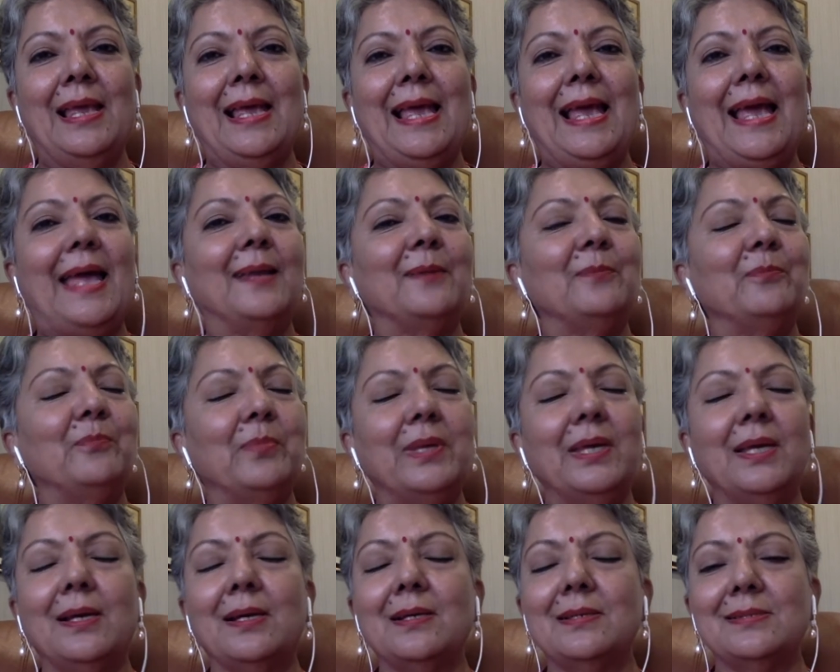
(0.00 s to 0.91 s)
and
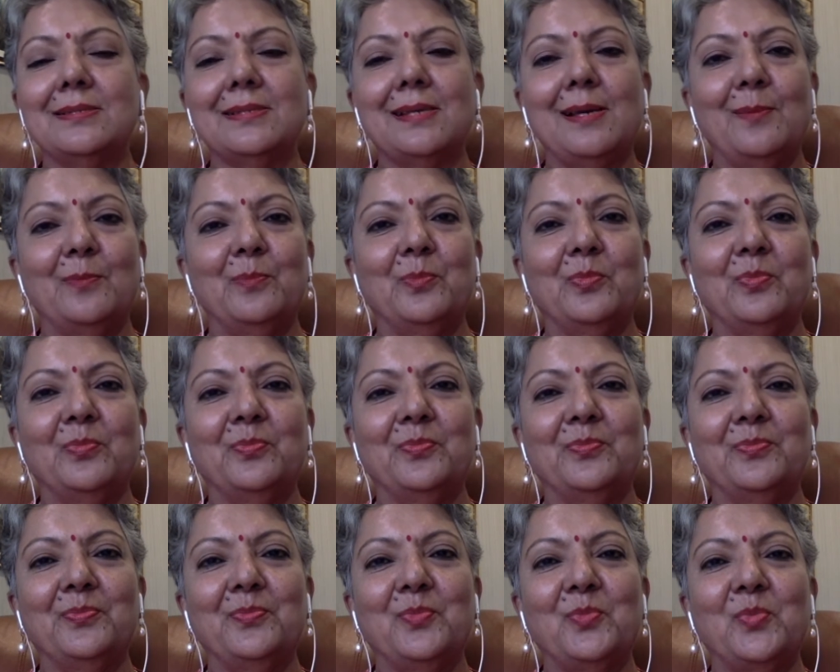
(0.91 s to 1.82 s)
pick us up
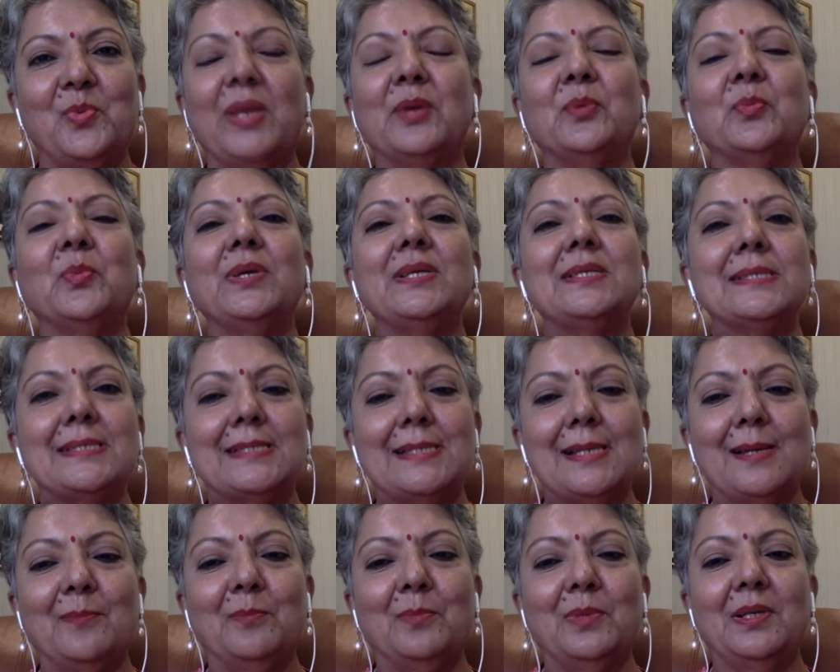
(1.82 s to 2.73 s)
when we
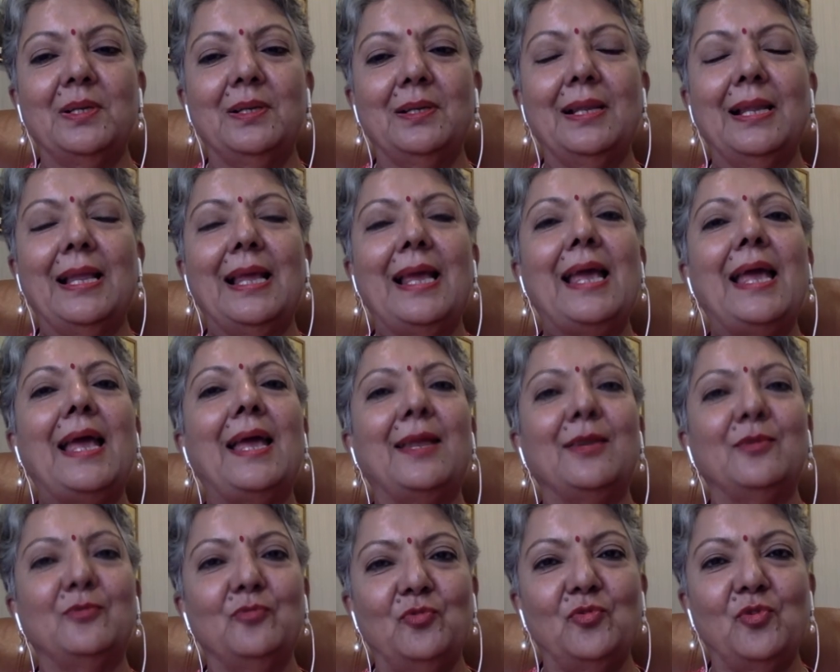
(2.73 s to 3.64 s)
stumble
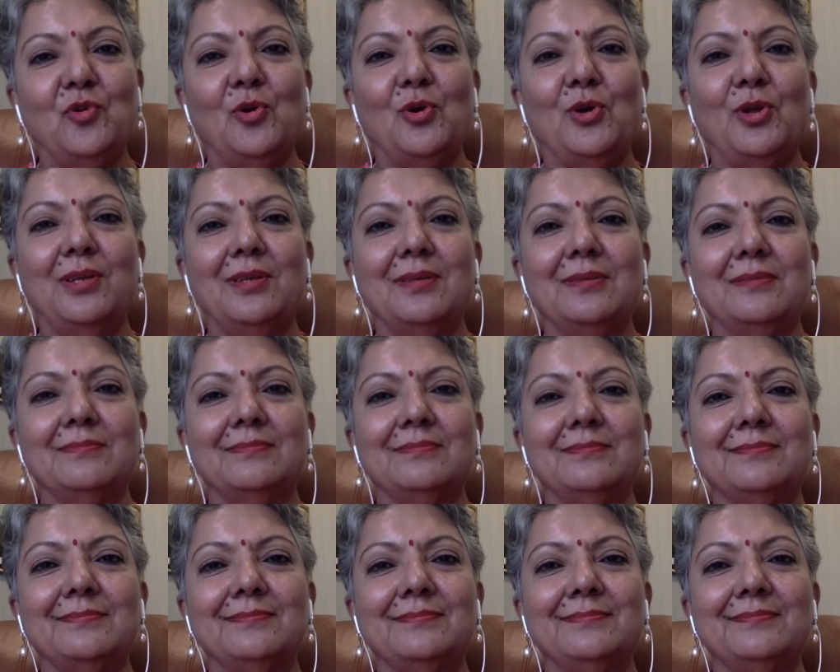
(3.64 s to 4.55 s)
and fall.
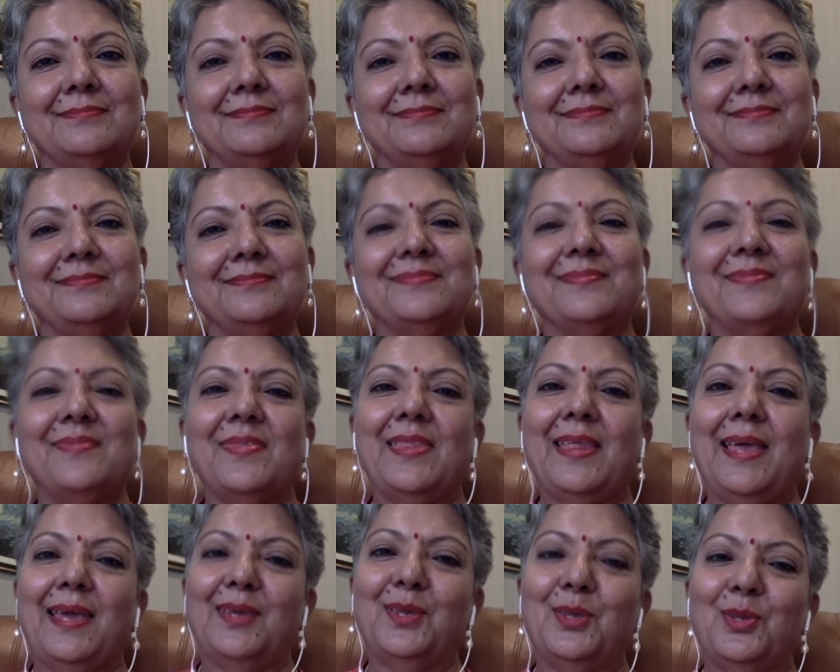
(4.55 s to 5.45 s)

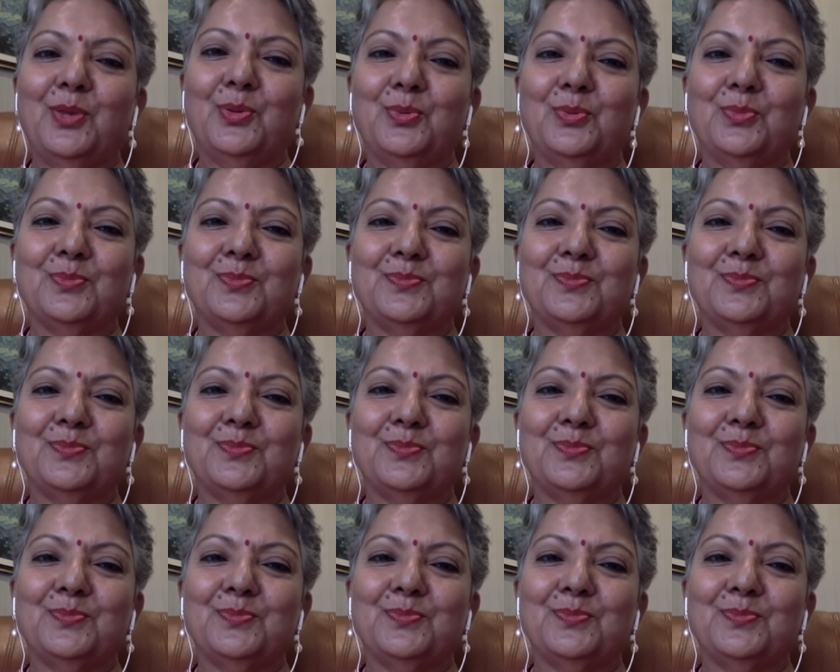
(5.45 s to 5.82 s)
Thank you.